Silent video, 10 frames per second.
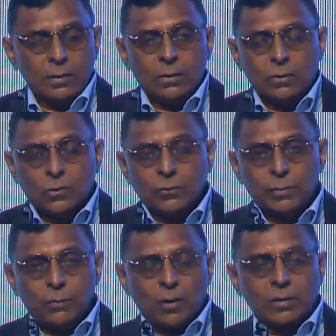So we
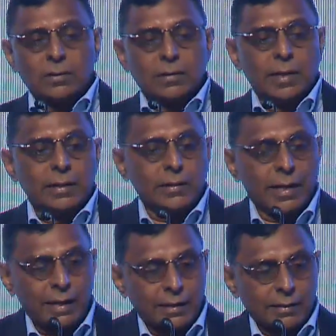bought the
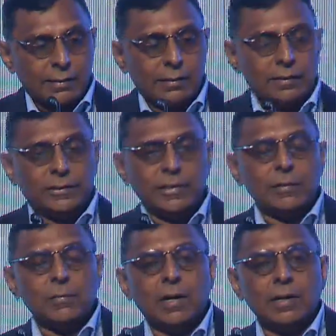entire
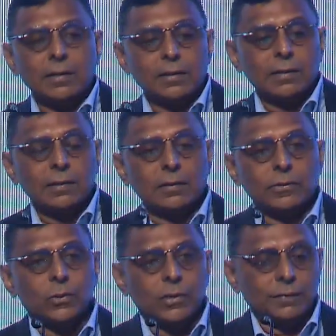GMR
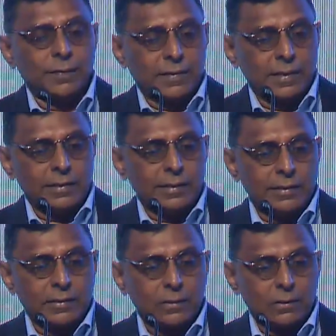sugar
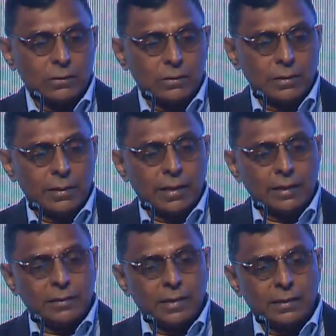facilities in
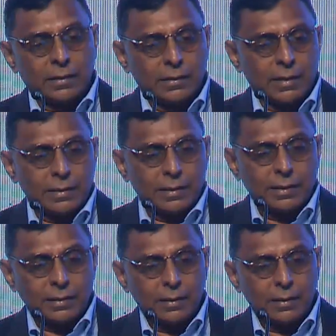Andhra and Karnataka.